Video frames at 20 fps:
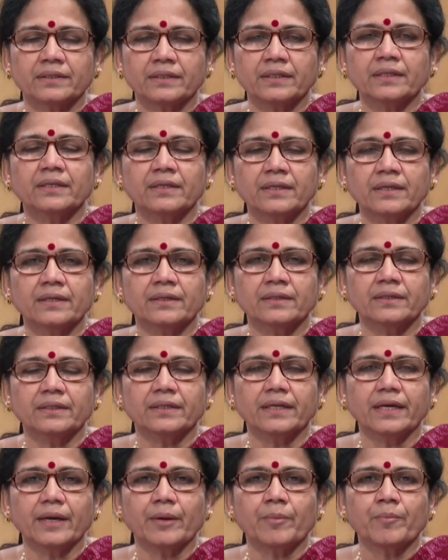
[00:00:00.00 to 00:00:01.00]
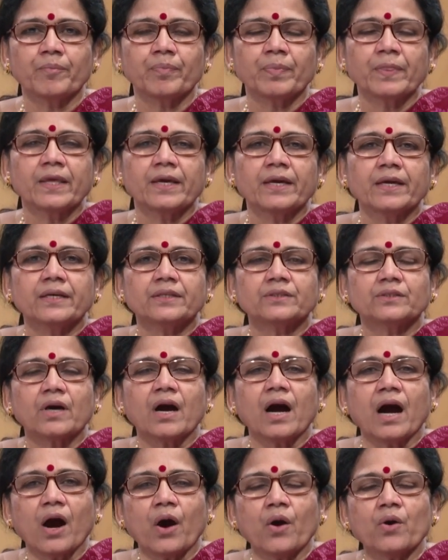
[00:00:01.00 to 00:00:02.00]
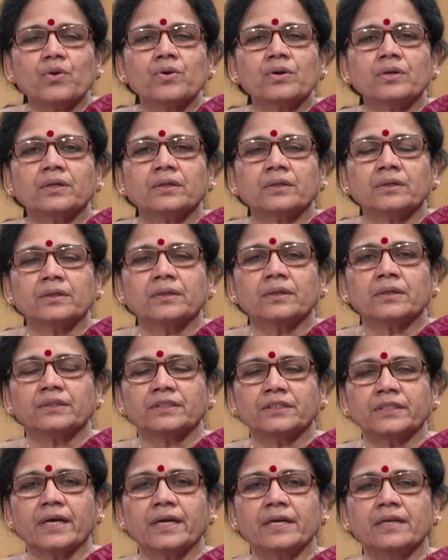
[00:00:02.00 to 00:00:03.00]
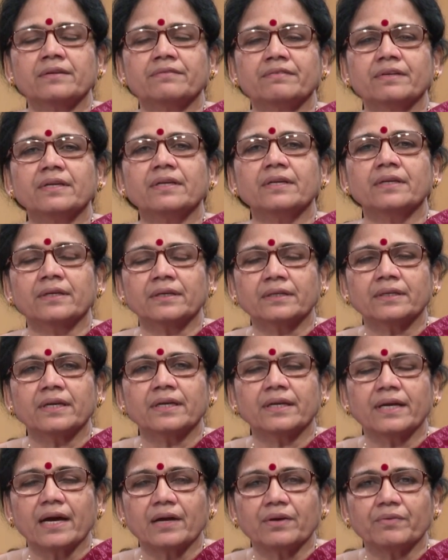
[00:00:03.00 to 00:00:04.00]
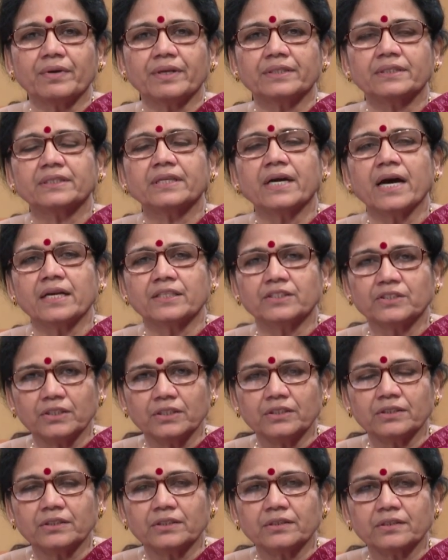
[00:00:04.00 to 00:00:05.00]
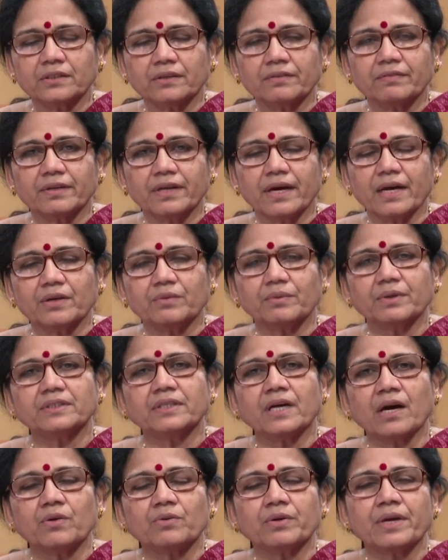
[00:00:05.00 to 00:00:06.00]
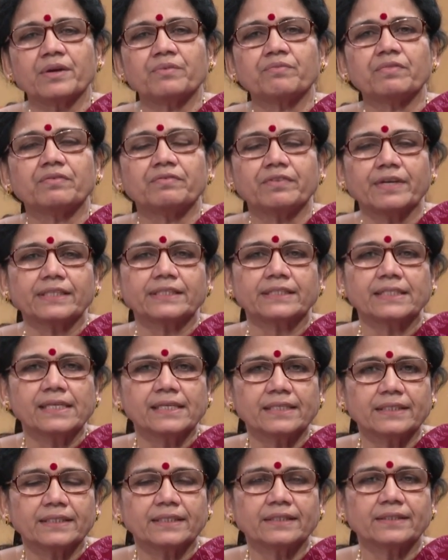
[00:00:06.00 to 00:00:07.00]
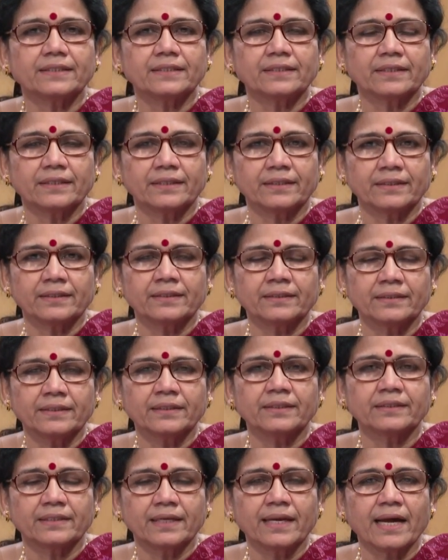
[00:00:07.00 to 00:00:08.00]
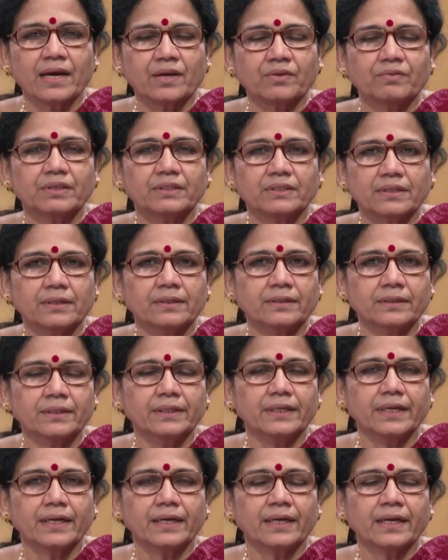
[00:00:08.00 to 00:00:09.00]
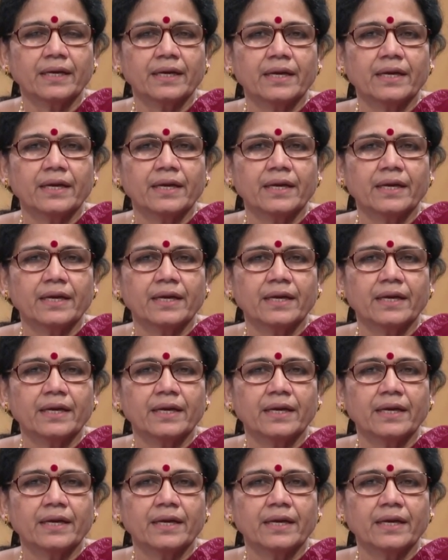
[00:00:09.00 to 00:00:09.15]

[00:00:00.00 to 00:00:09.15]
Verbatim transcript: in learning. So, how uh, a child will learn a language and as teachers of language, how can we facilitate uh, this language learning?